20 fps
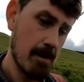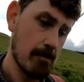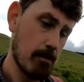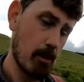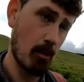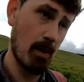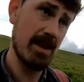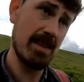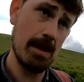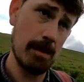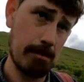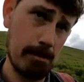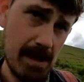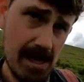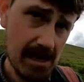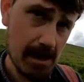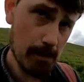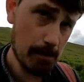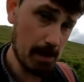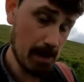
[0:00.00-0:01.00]
But when the
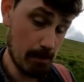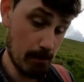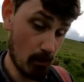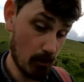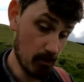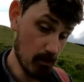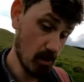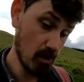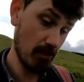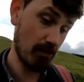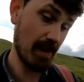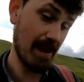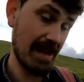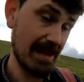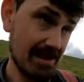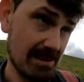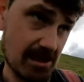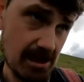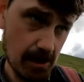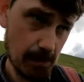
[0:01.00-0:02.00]
Beaker people move
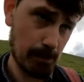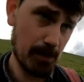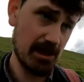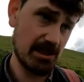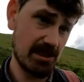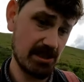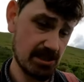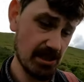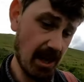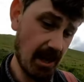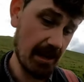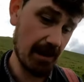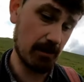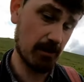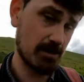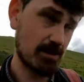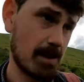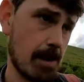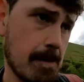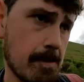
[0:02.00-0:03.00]
into the British
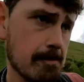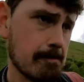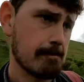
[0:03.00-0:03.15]
Isles,